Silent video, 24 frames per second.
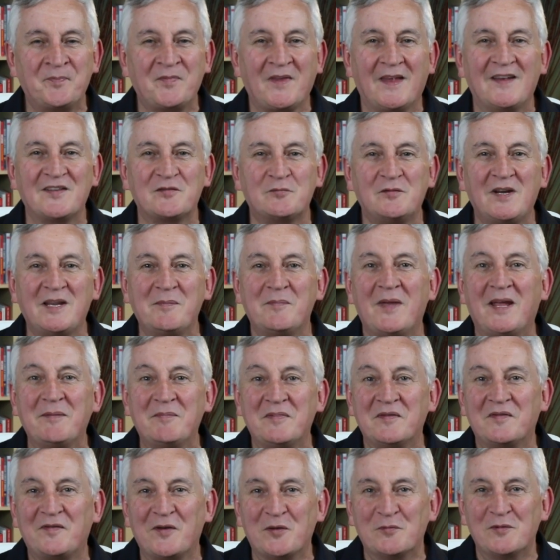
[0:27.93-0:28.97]
it's really made me
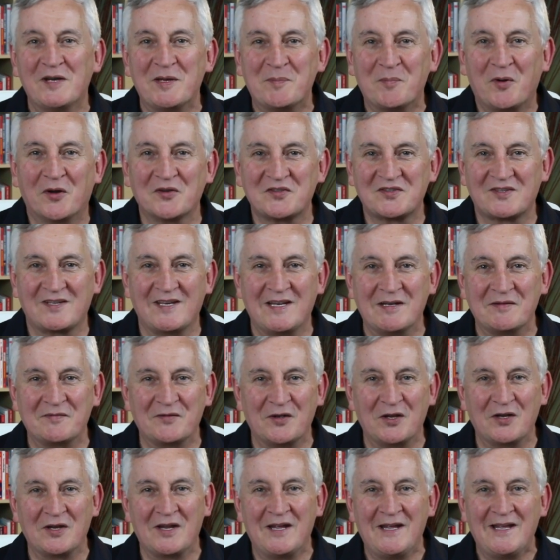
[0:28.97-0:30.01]
feel really positive
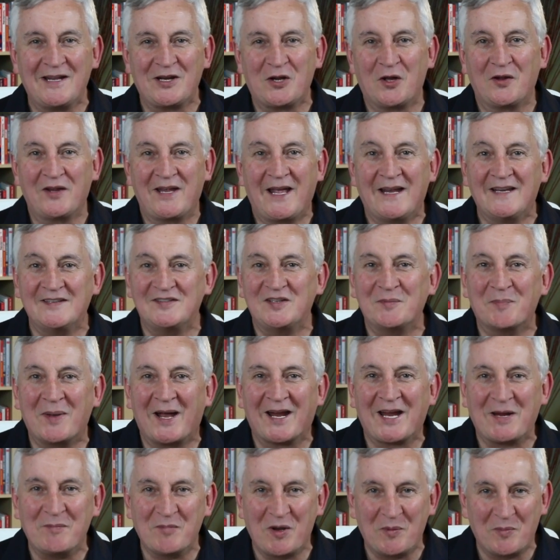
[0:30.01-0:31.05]
and got the energy
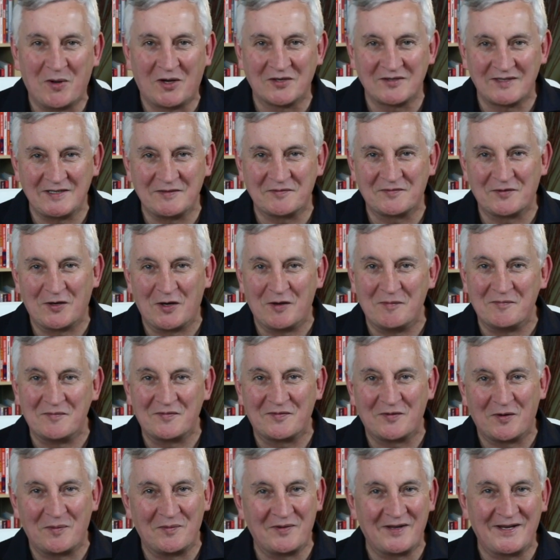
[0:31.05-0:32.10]
back in my body from
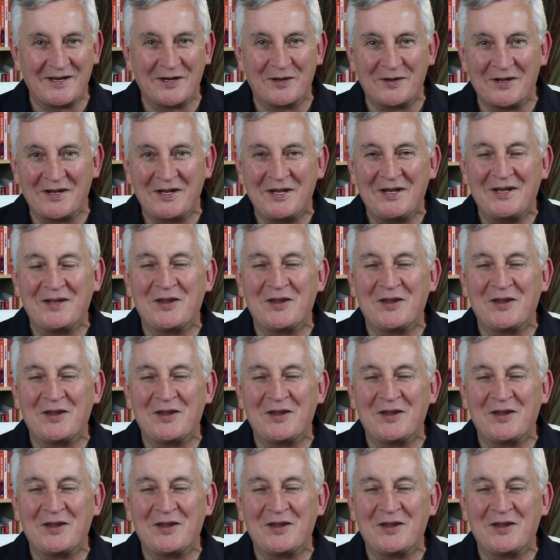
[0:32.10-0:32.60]
the